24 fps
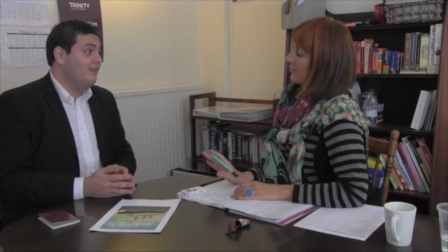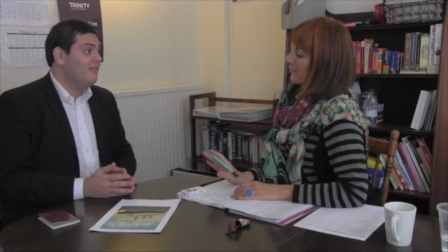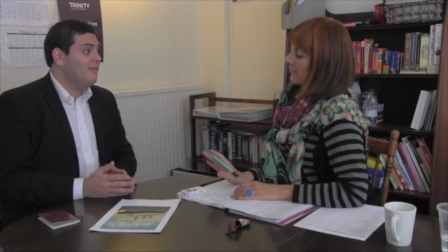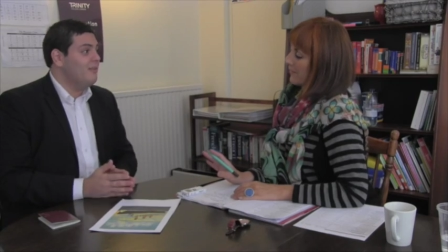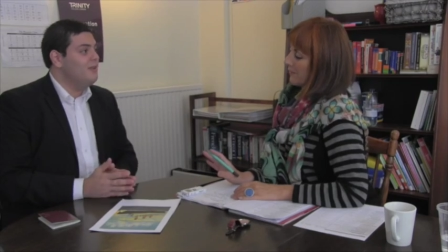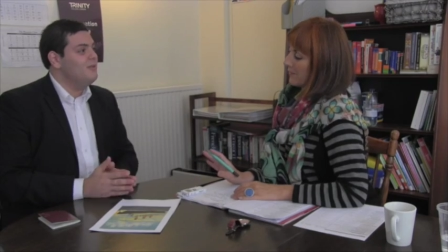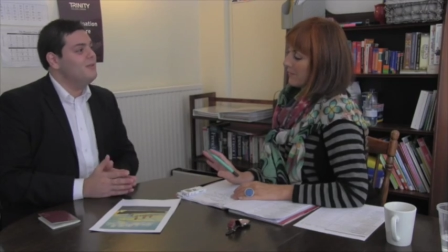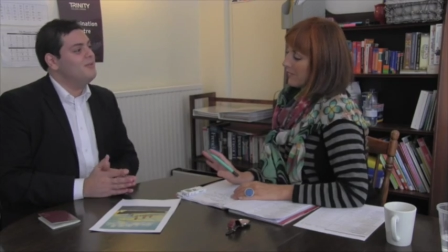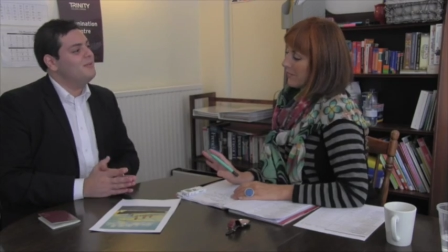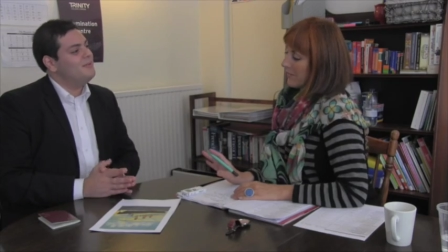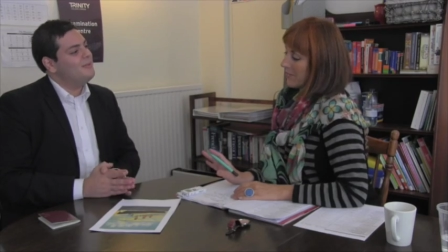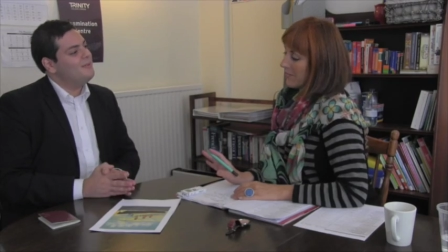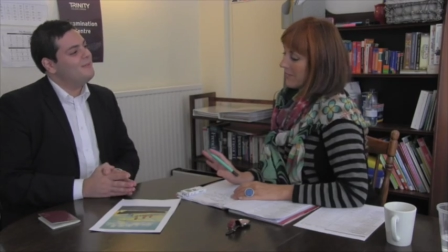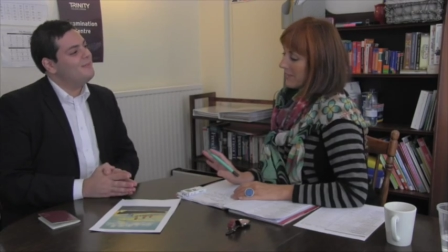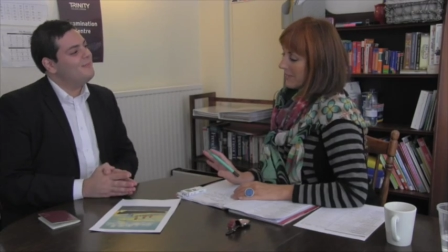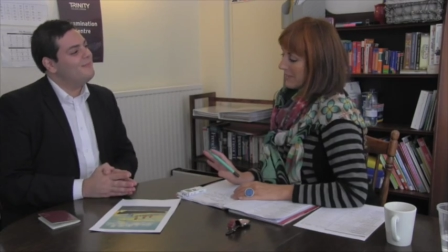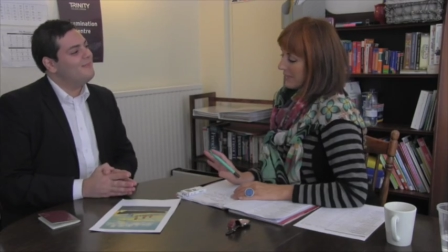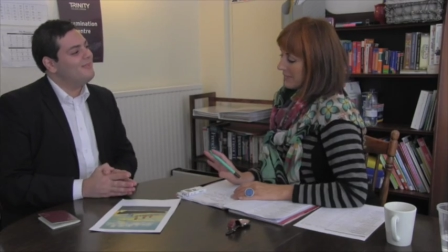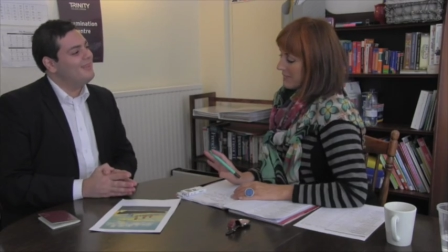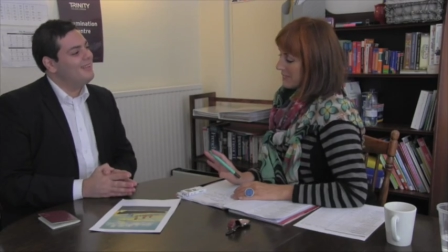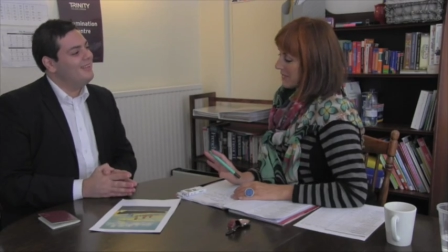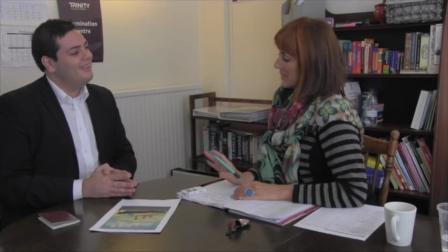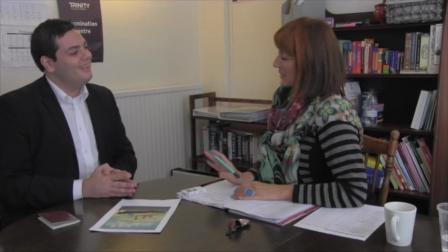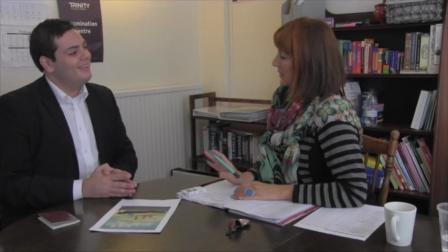the groups. Very
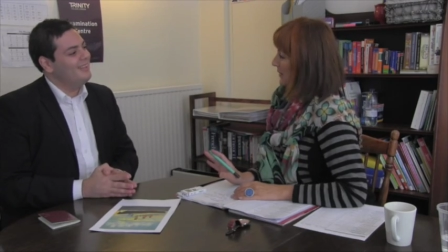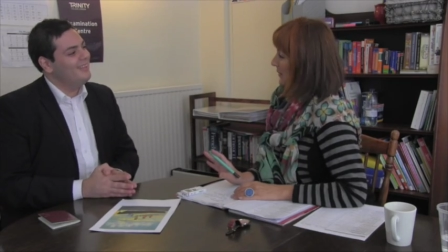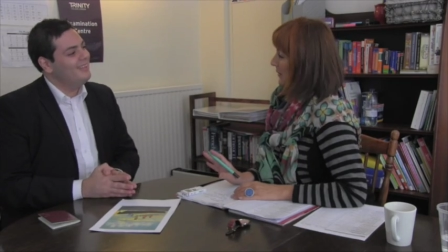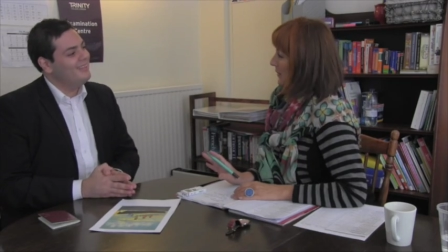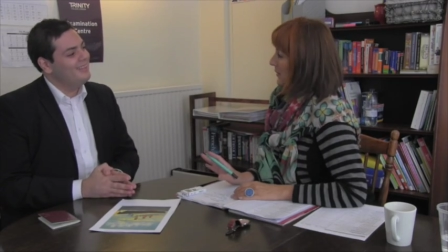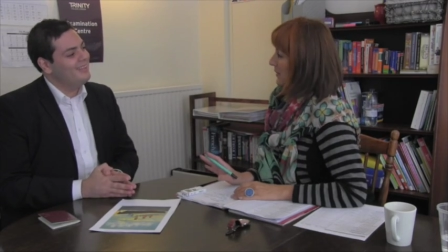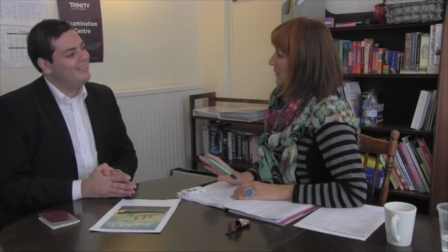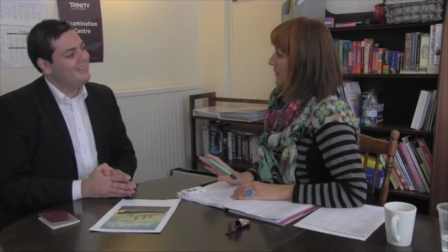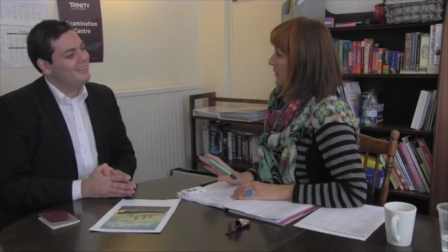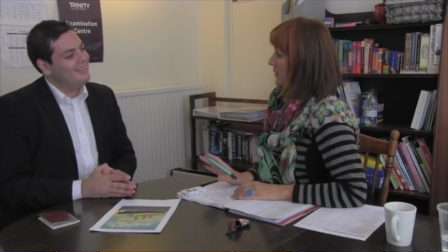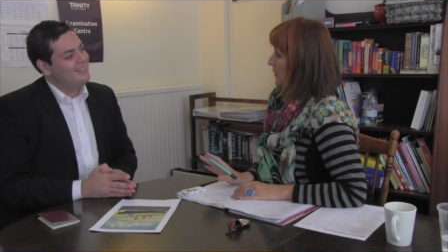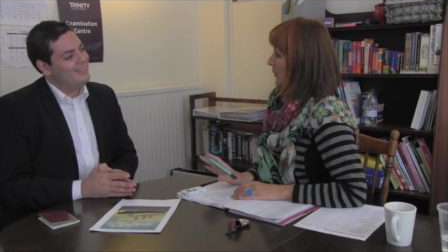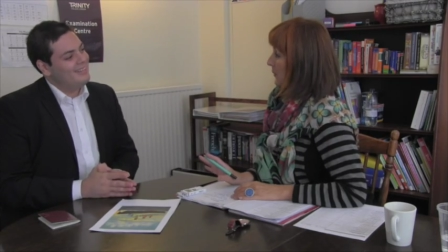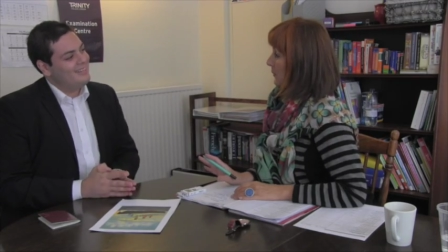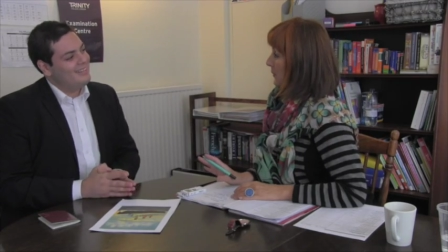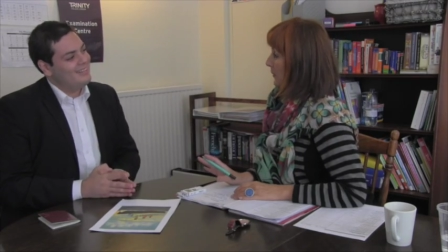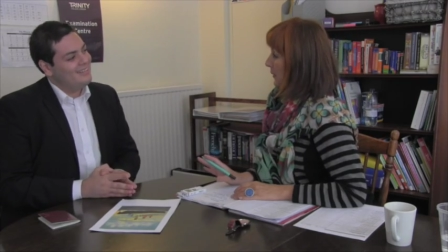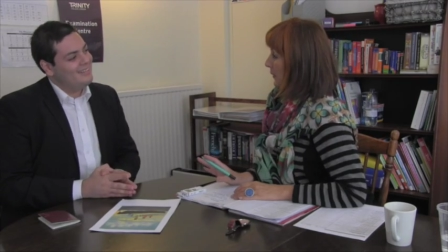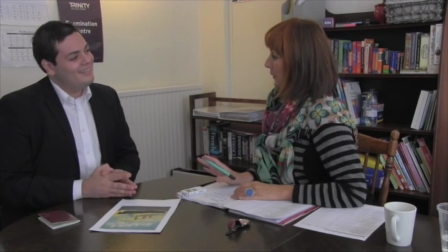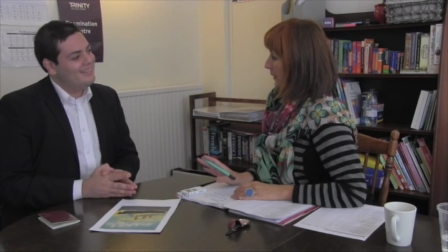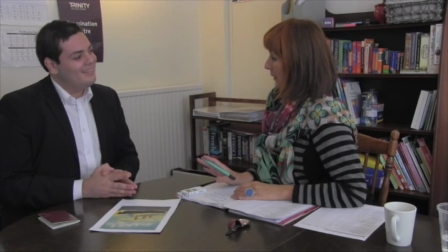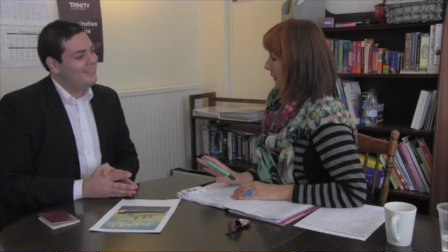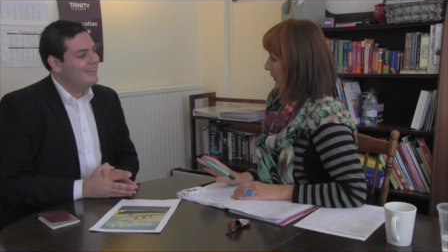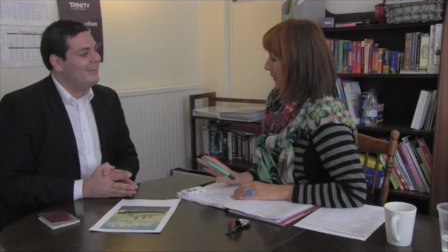interesting. I'm going to stop
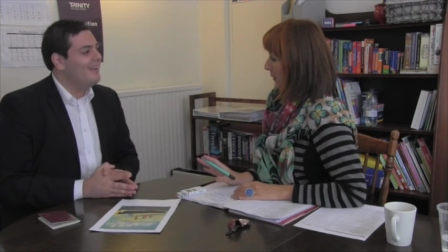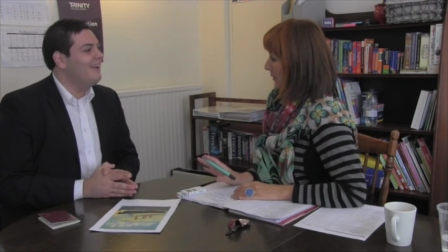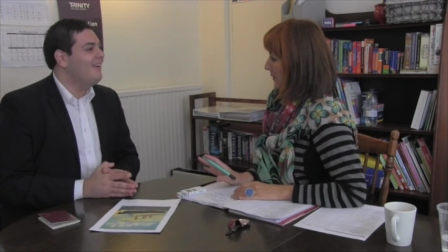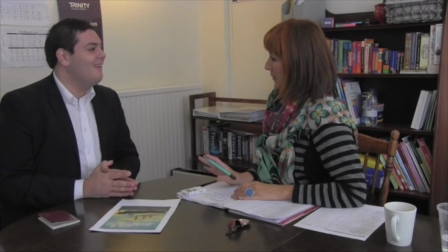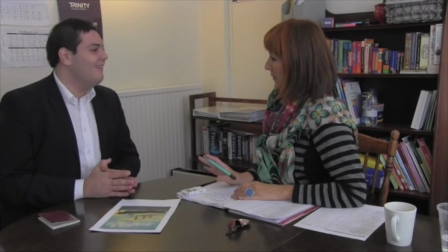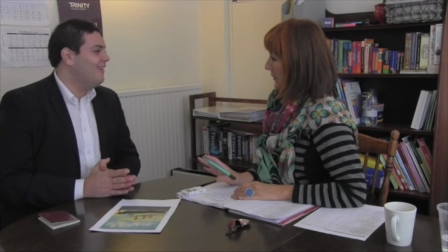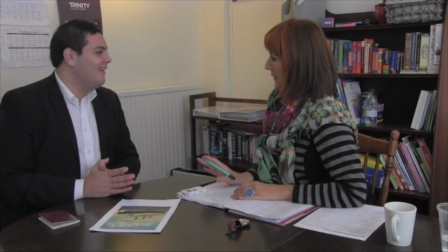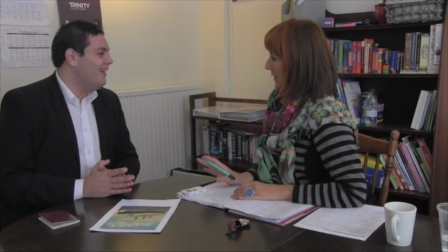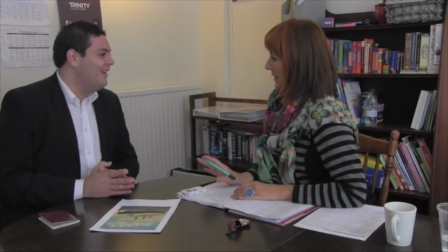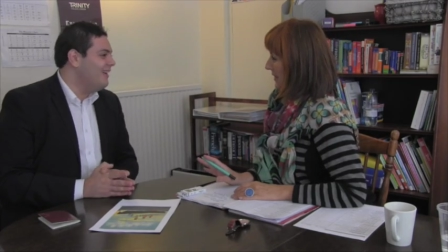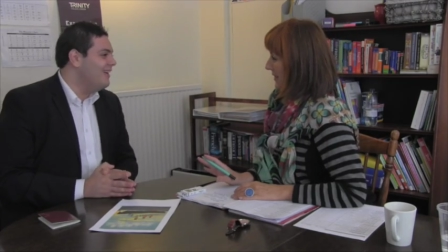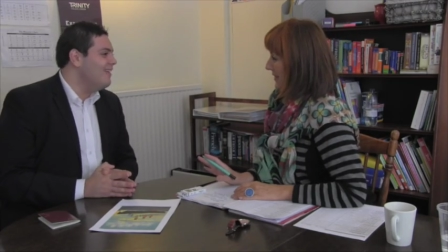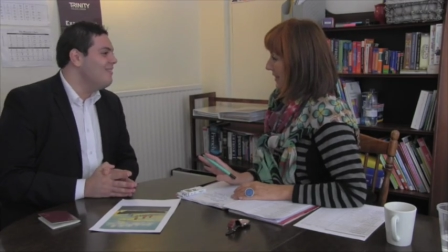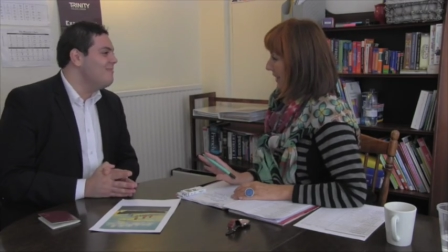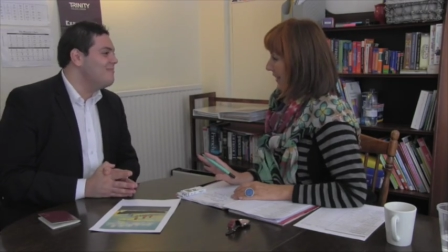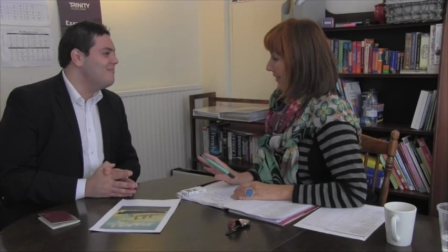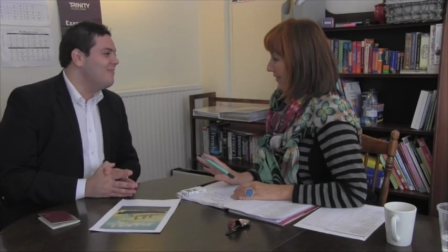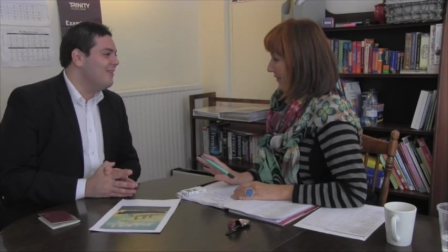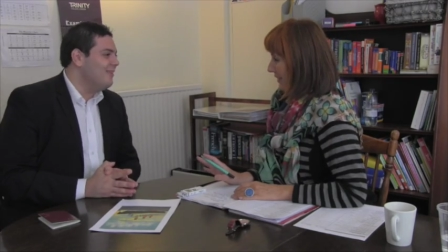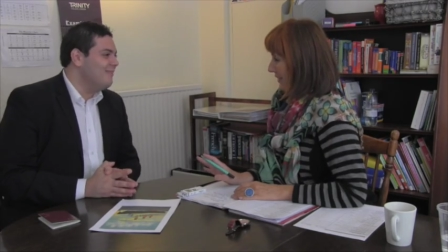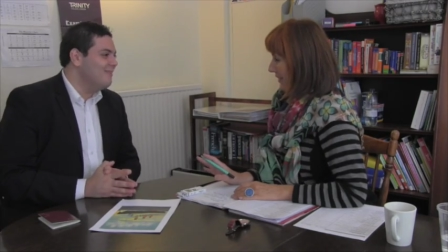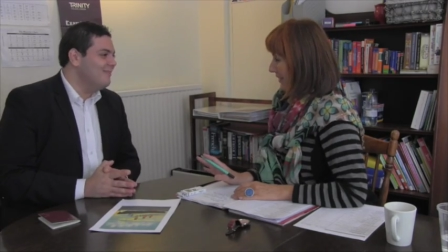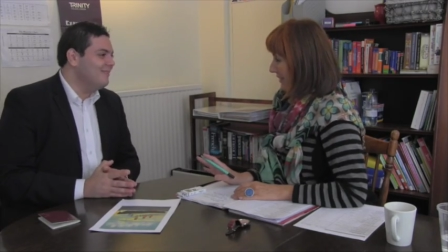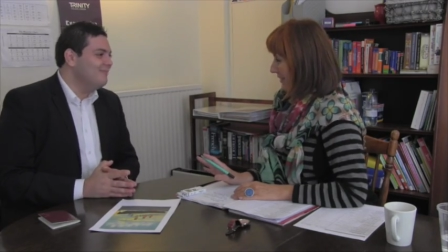you there because we need to
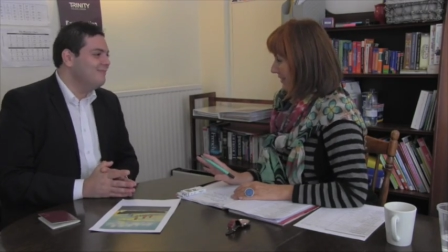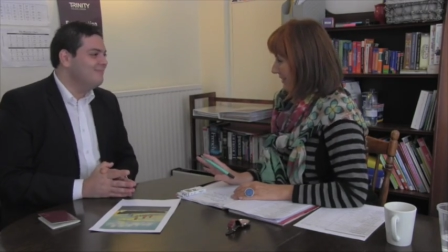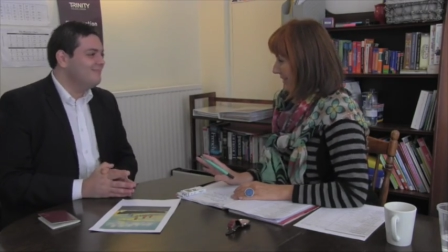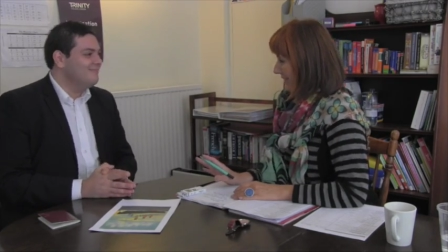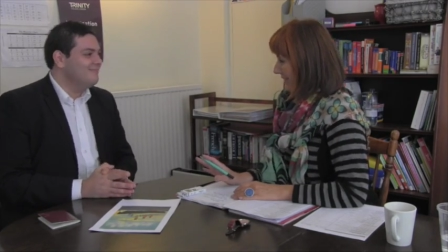have a little